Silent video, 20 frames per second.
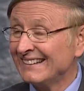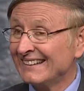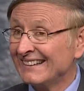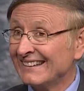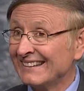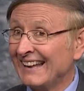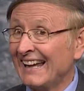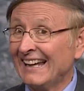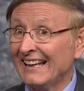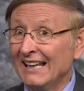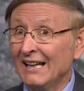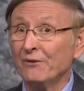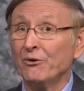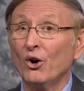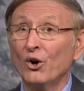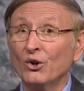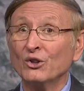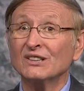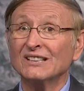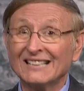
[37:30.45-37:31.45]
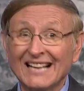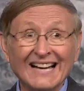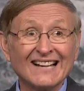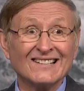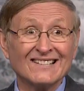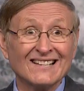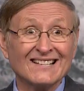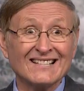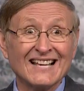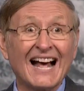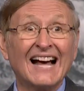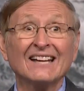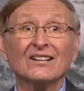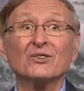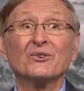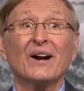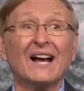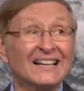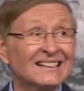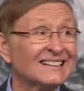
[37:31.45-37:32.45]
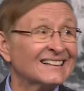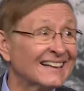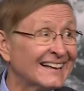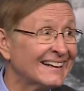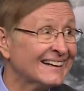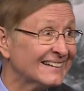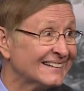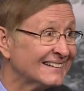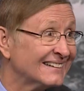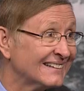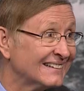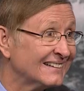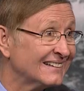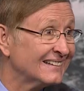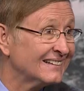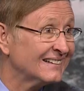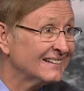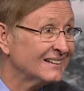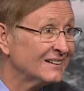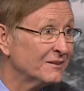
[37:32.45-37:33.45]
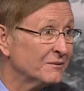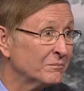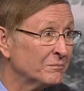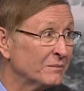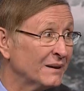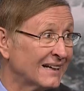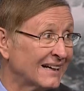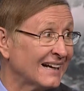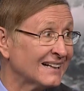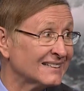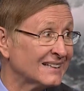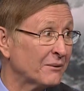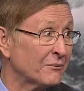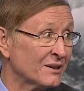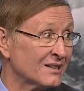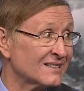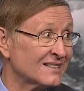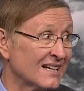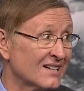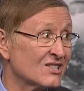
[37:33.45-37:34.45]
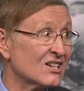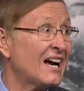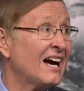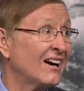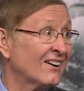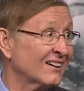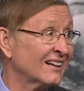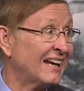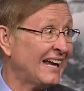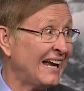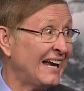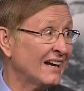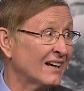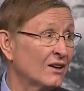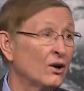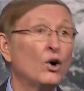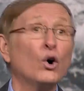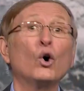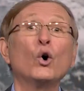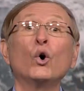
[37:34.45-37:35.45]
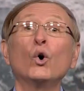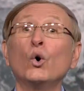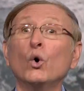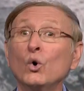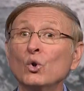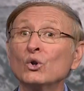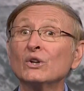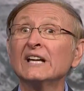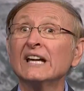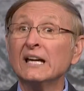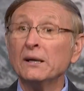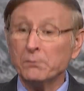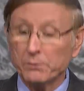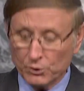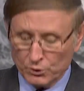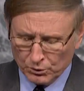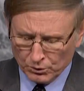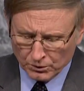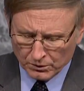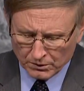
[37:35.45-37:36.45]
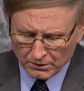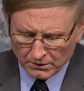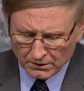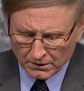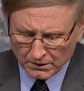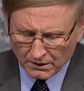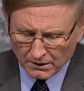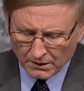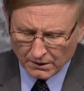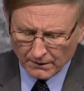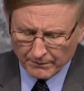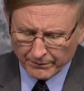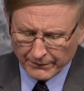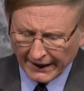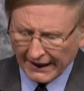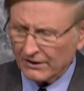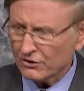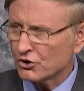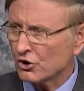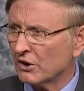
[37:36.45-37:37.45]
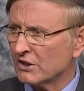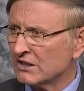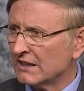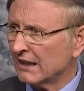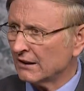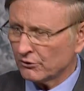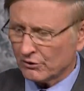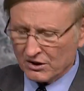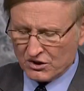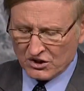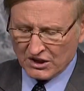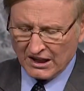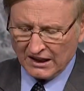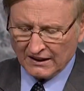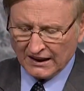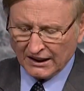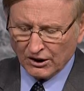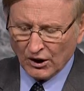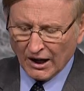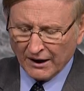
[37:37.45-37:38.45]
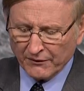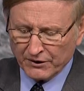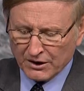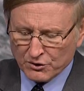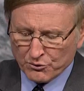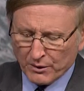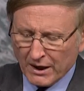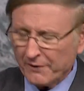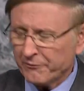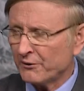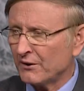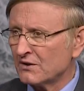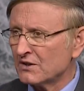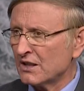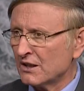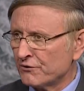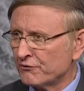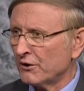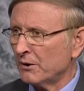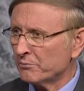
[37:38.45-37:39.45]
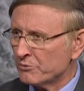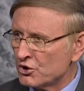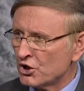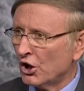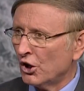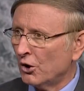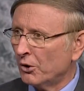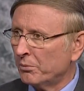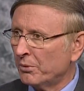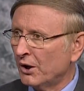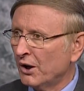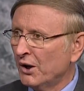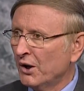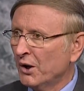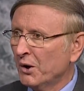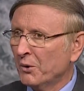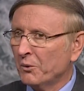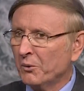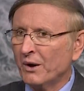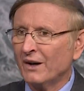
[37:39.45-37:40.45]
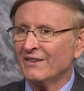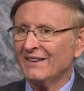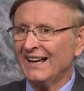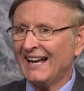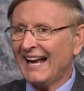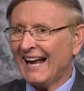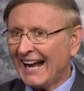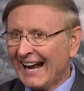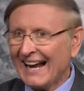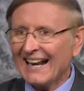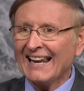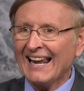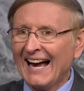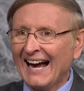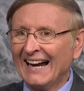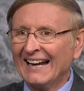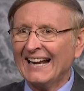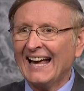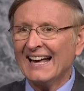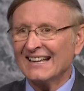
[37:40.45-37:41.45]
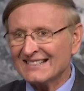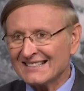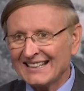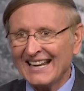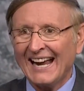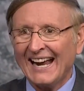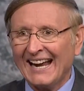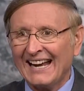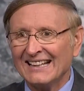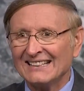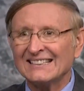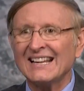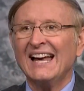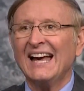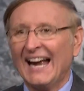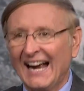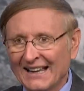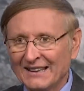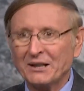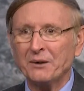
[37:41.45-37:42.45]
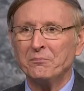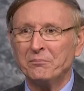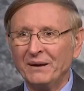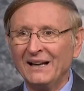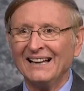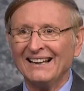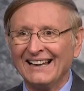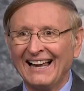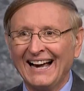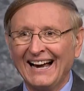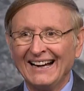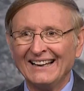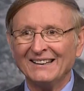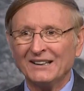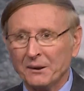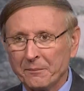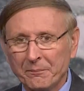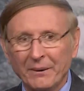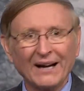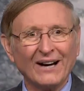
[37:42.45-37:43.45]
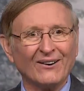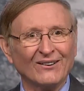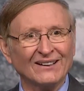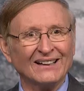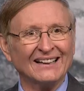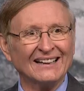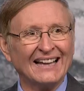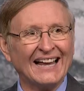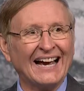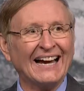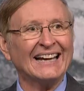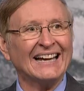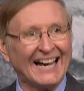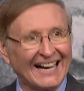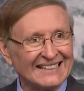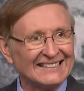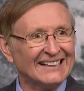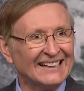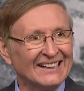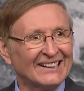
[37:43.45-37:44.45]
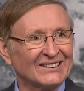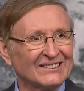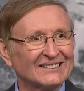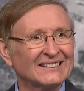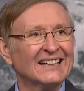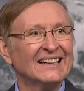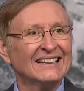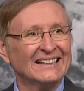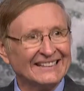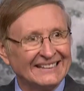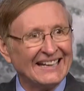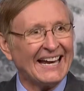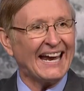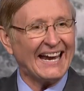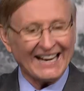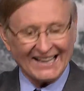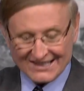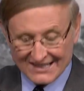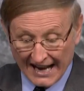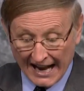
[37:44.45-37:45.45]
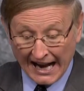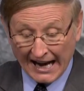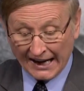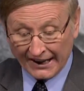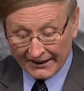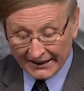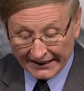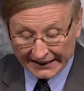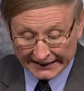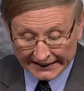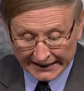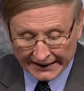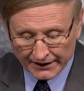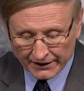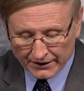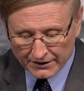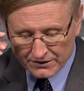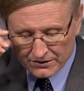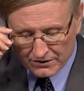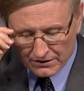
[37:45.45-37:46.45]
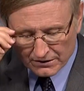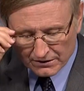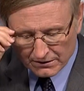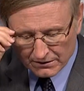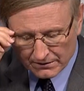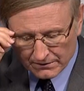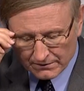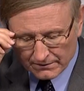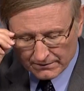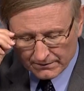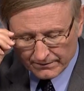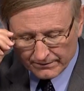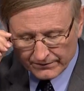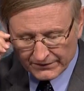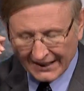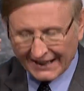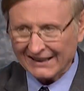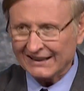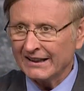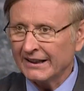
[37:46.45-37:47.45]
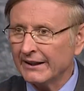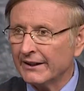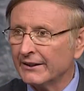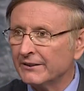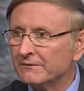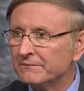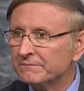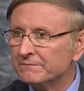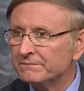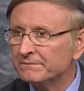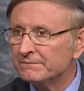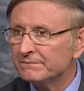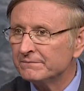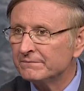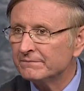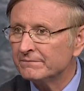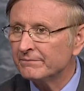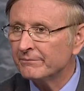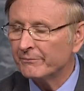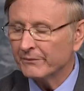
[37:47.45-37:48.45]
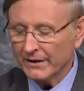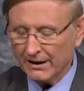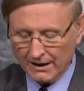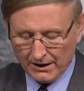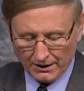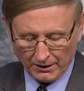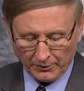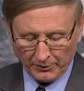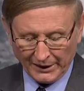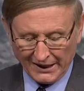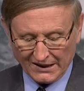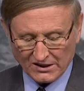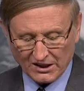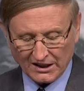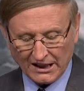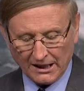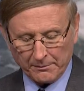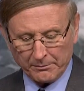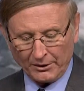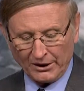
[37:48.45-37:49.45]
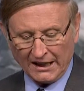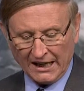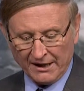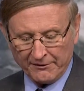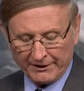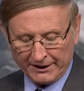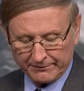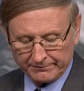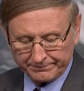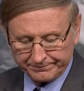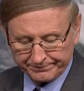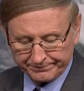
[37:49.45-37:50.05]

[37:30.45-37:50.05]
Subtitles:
They leave whole sections untranslated because it was such archaic old Hebrew. And so it's interesting that you have these references from Job where the A line has days and the B line, the parallel line, has years. Days are years. Is that clear? Yes. Reason number 11.